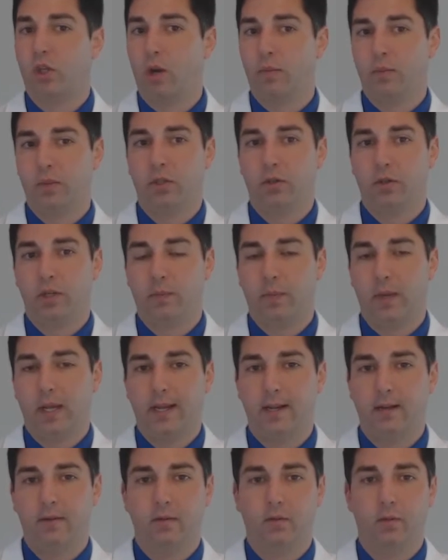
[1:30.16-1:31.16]
sharp shooting
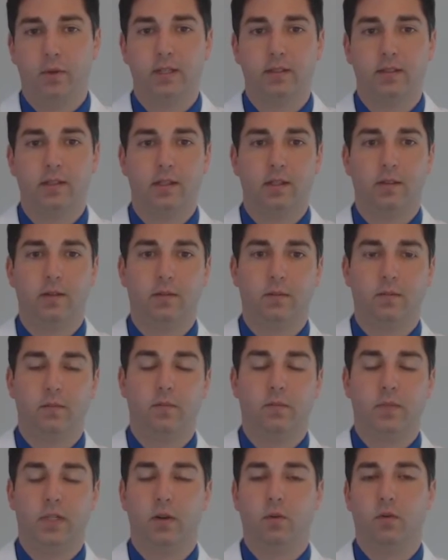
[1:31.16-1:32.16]
pain. We can see the,
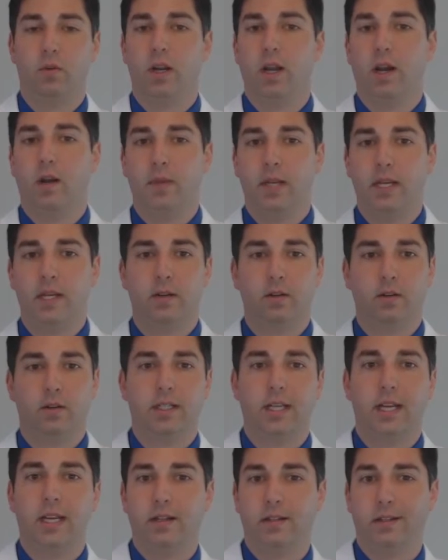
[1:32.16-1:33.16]
numbing
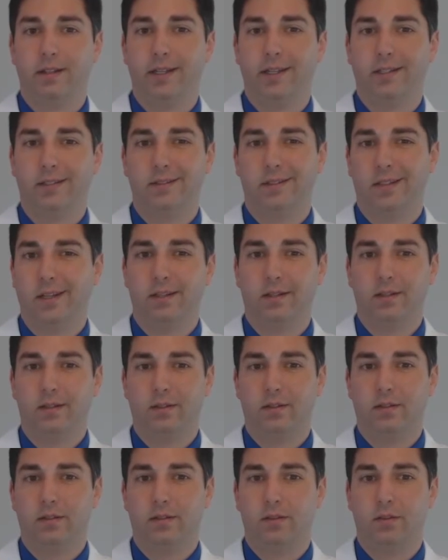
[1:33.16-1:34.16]
or tingling
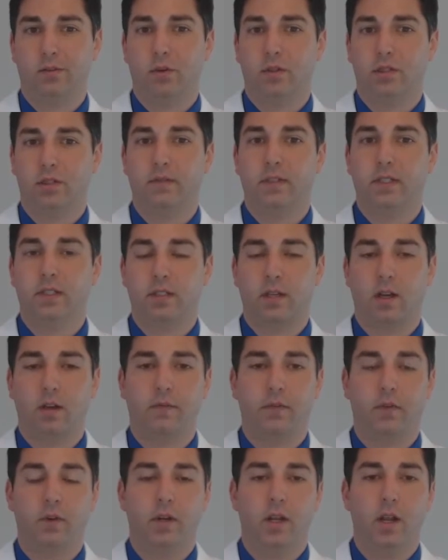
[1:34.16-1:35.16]
source of
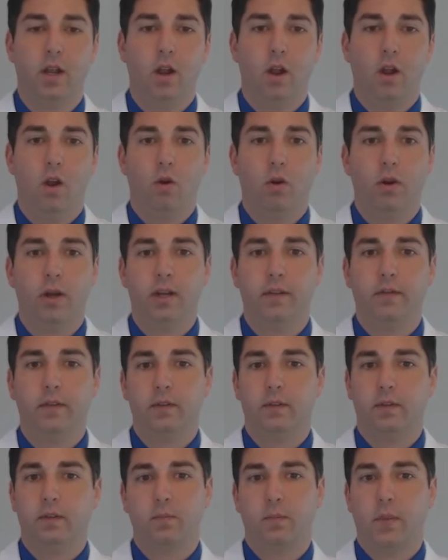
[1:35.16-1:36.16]
discomfort, or
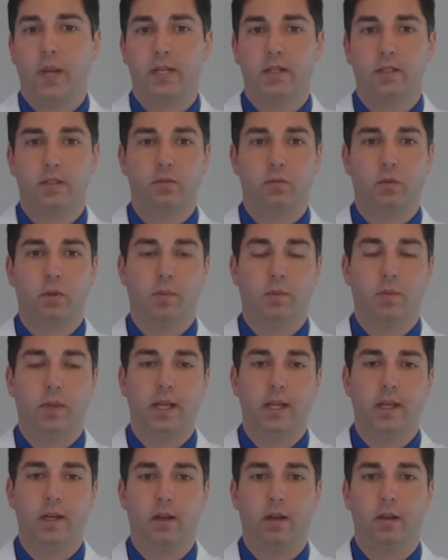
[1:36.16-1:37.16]
even patients will
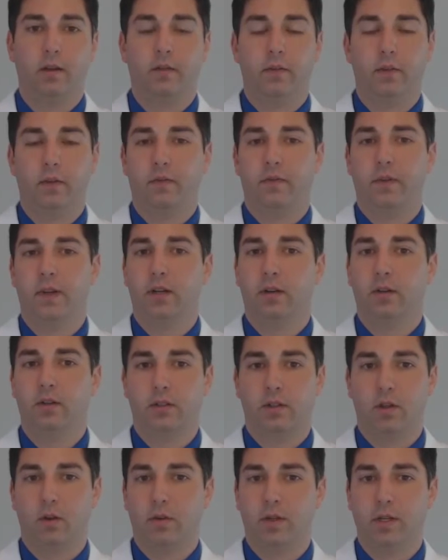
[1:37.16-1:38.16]
complain of their
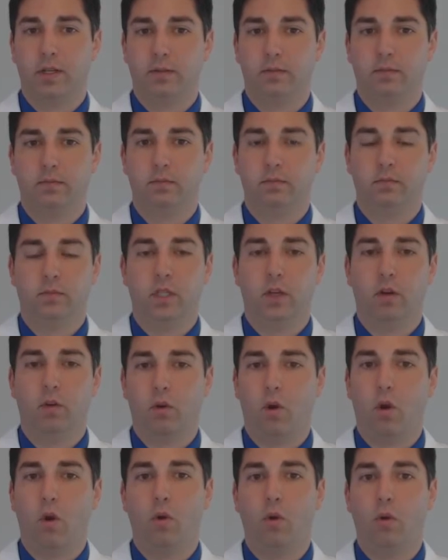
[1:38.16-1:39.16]
fingers going,
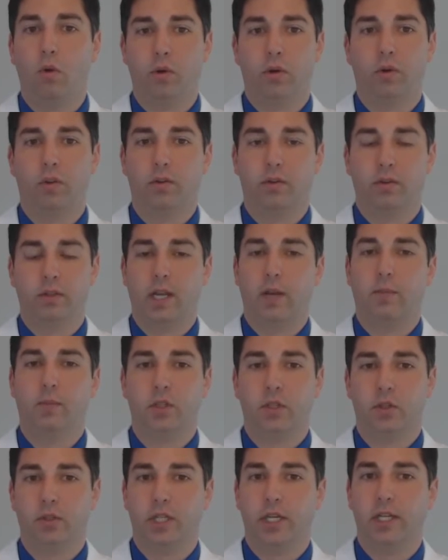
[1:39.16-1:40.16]
cold, or the
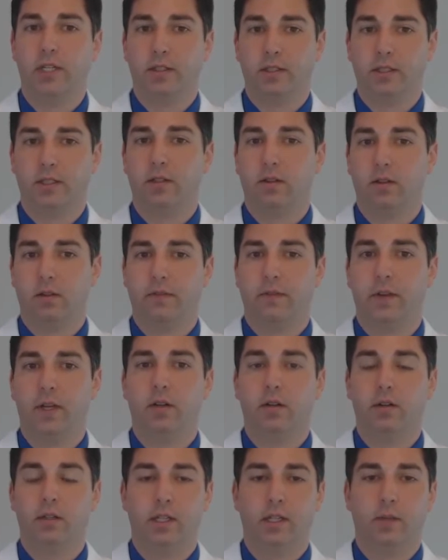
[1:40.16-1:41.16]
temperature changes into their
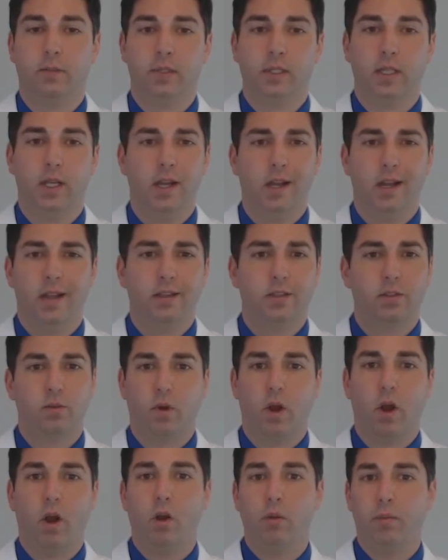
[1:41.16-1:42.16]
fingertips.
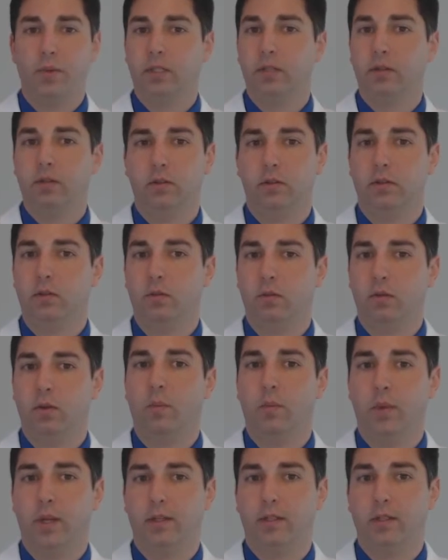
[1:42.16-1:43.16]
This would all be due
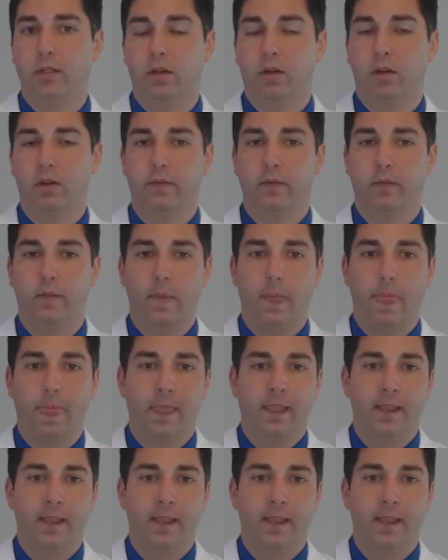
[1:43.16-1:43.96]
to a pinched nerve.